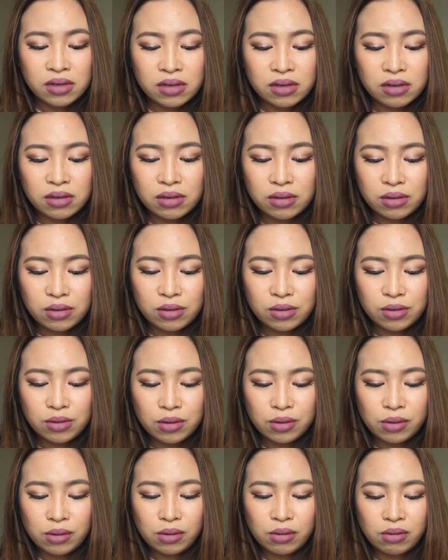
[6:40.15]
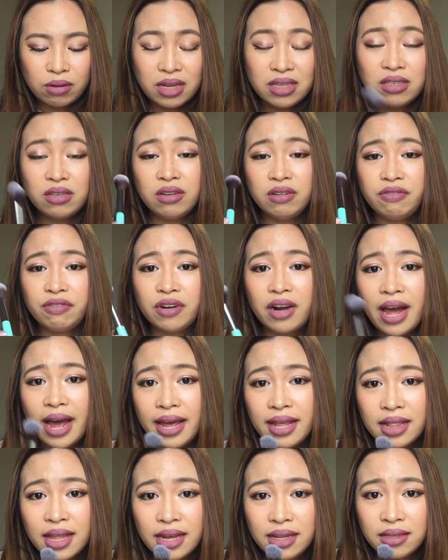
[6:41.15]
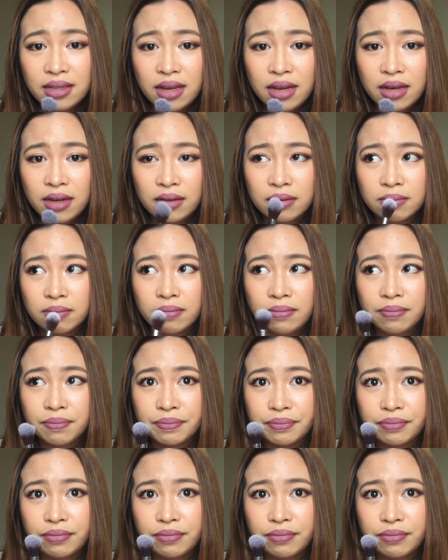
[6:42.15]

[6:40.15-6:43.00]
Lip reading: So it's good for highlighting,